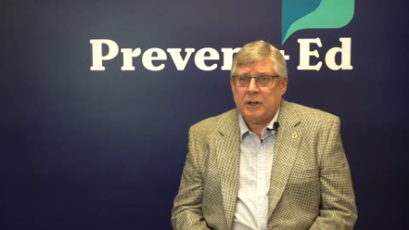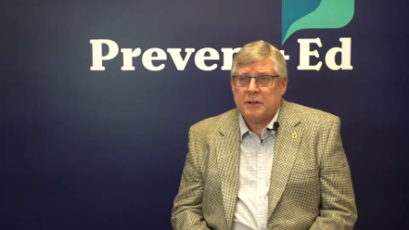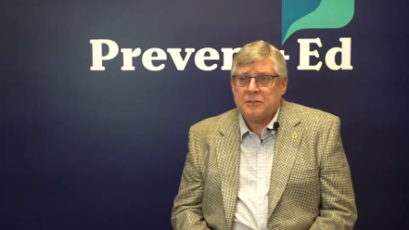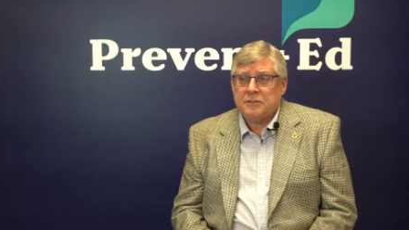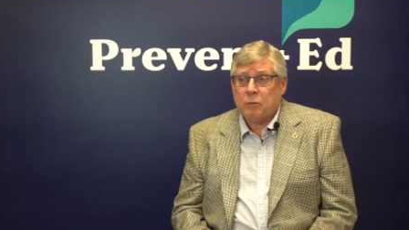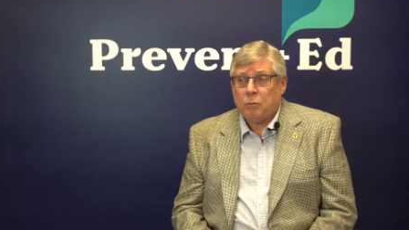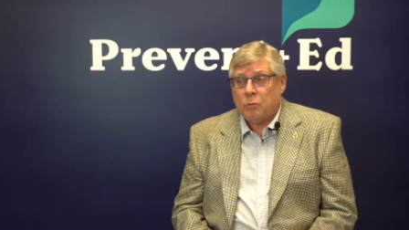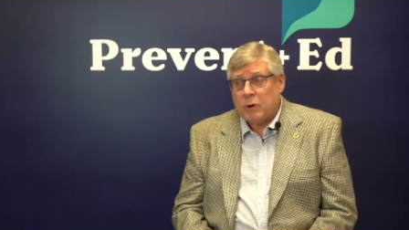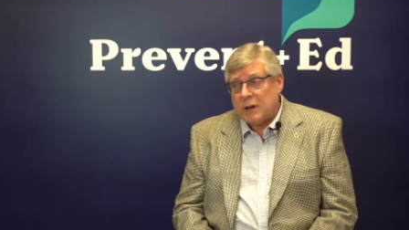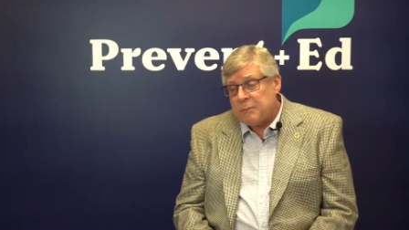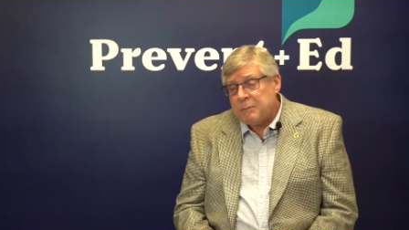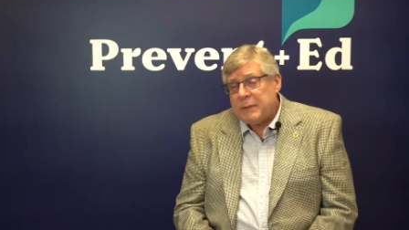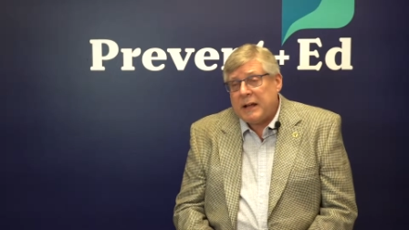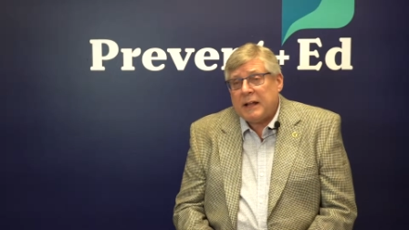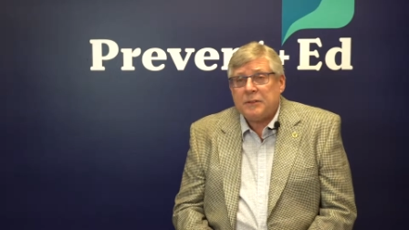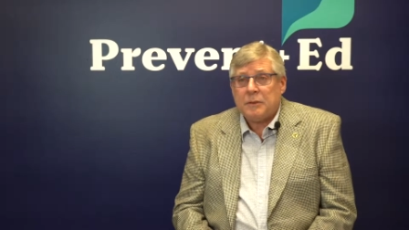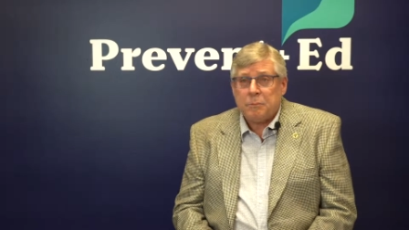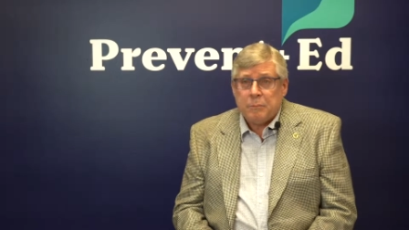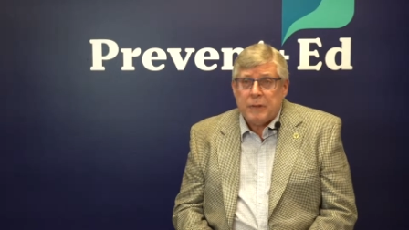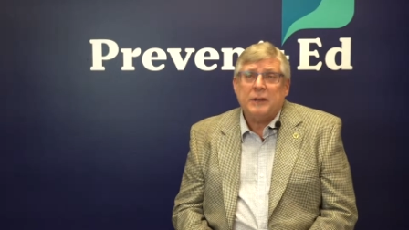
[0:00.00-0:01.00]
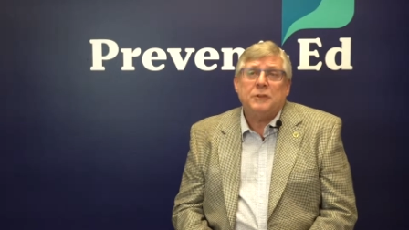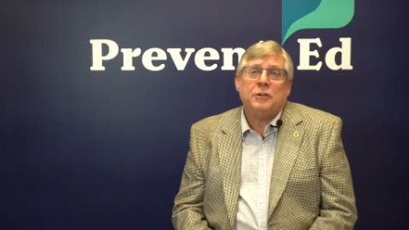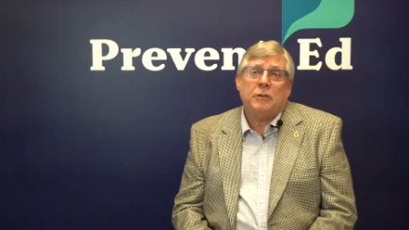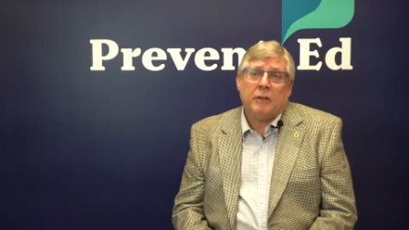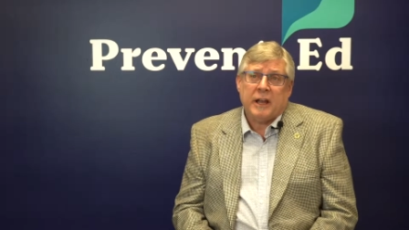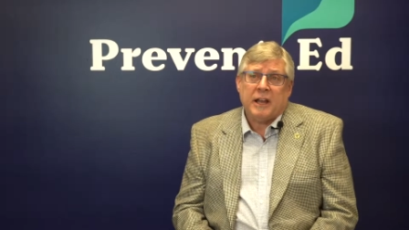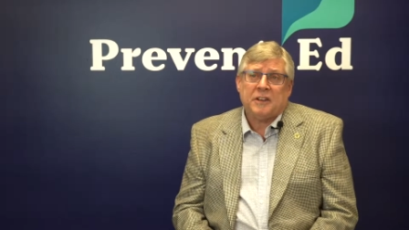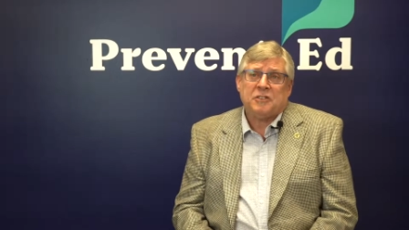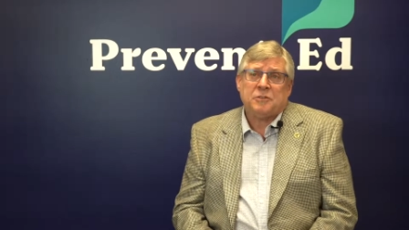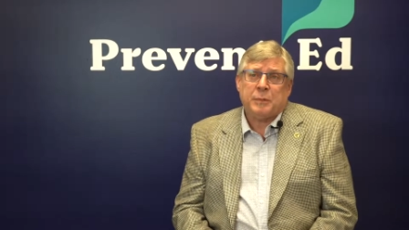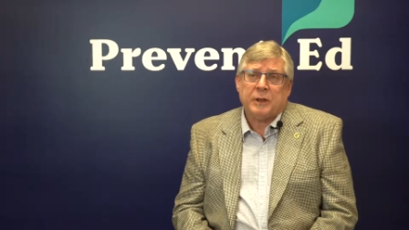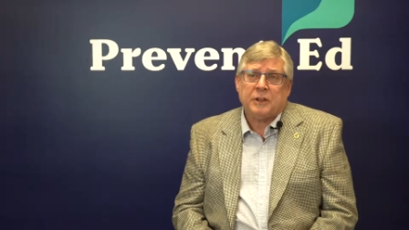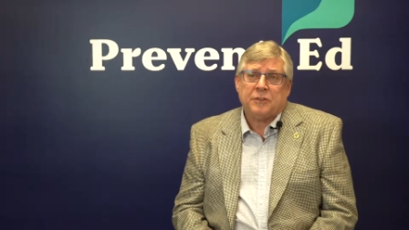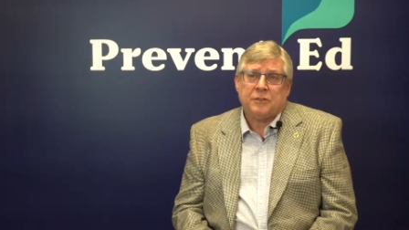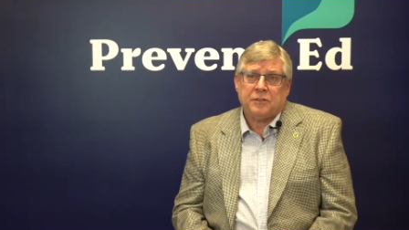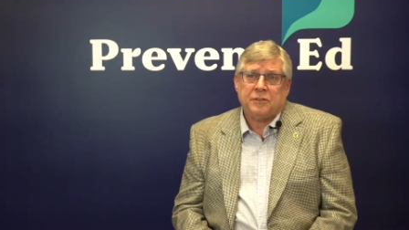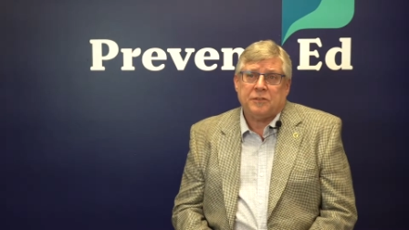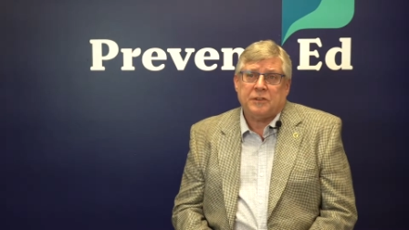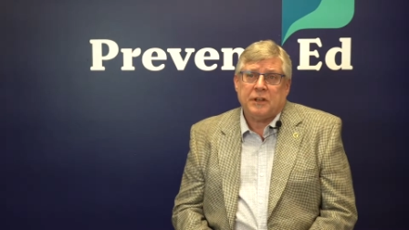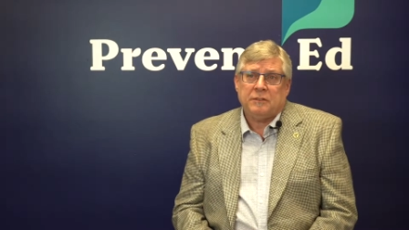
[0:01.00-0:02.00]
I said, what about the mental aspects
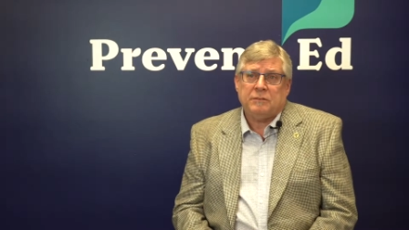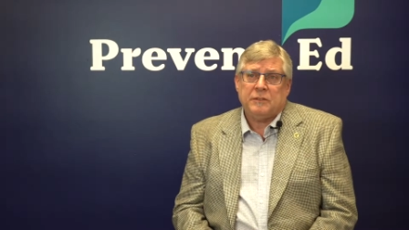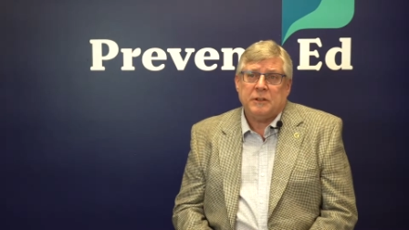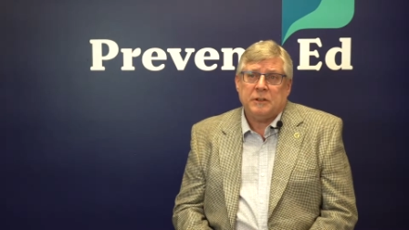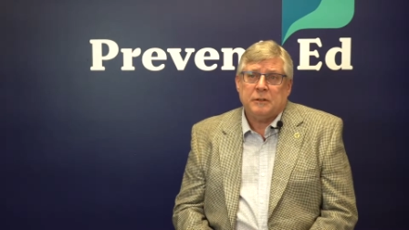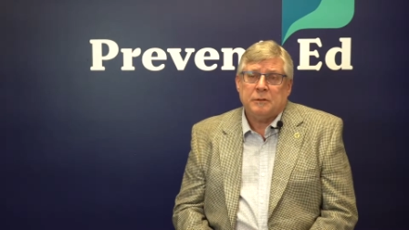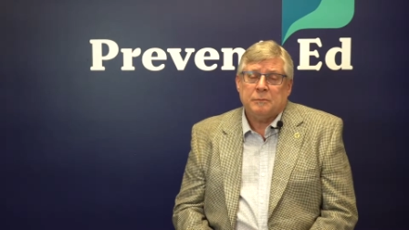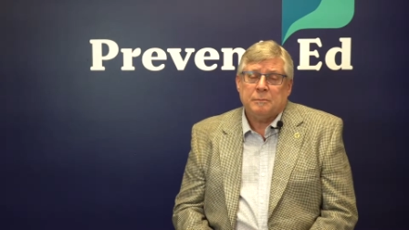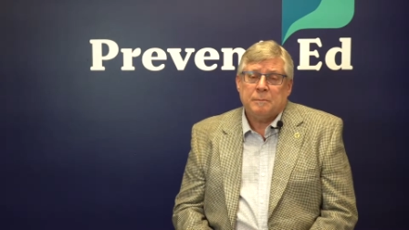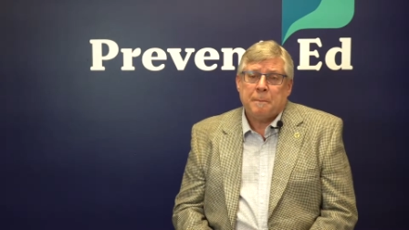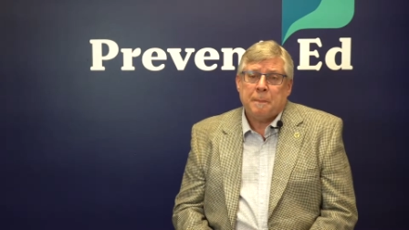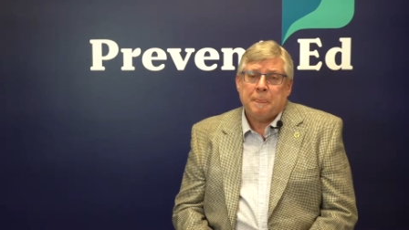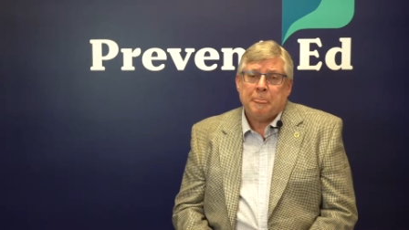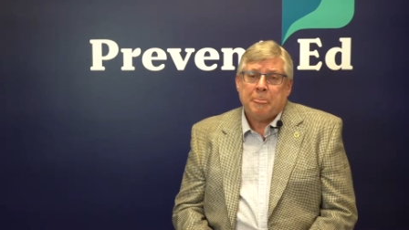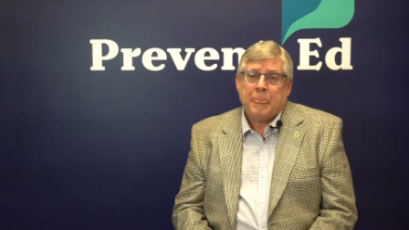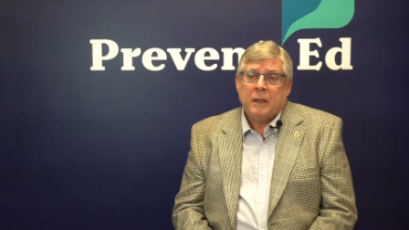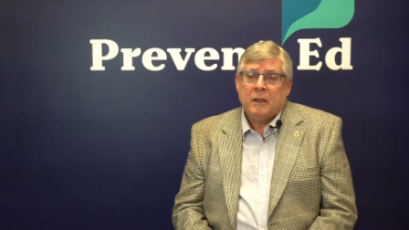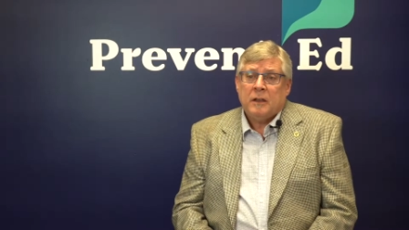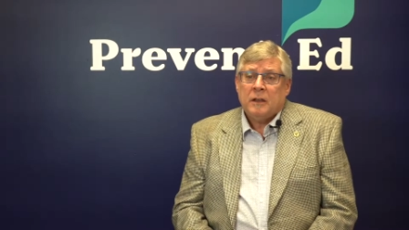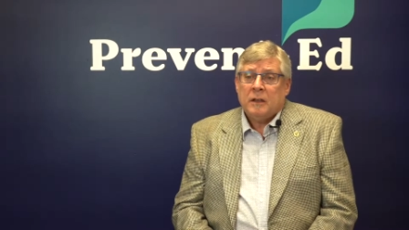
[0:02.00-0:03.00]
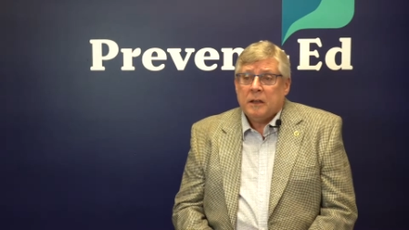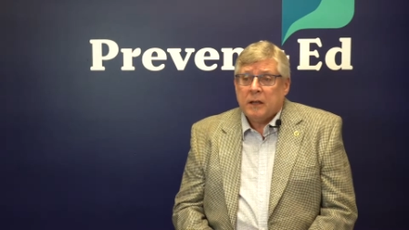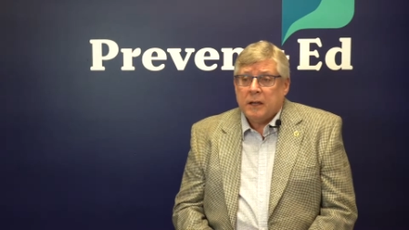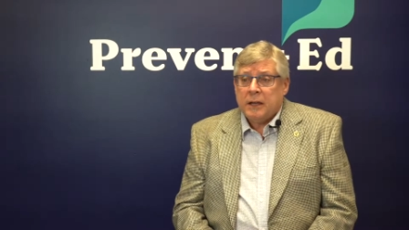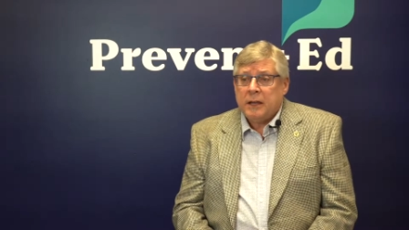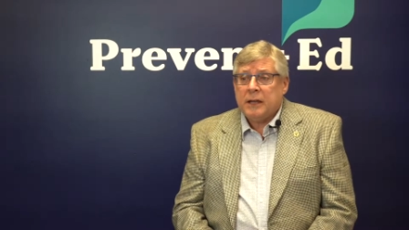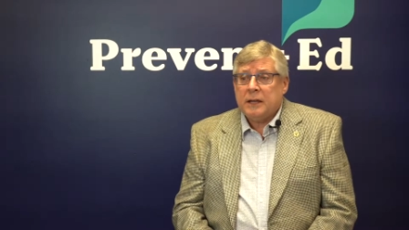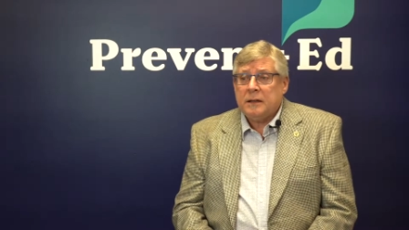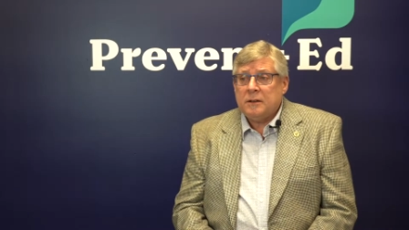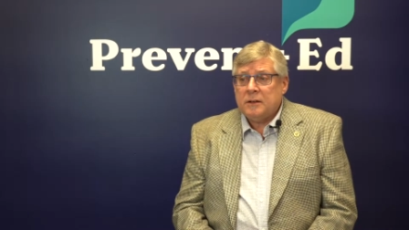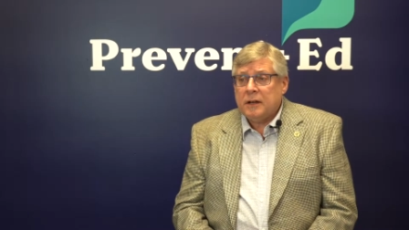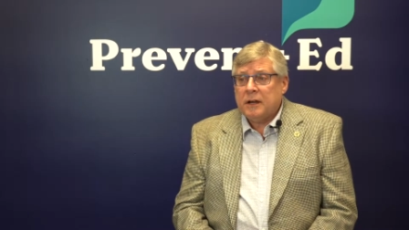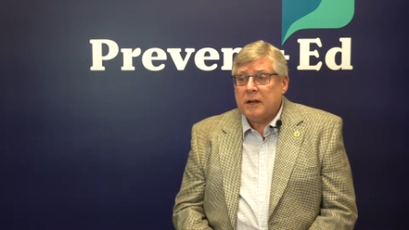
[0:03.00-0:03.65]
of safety? And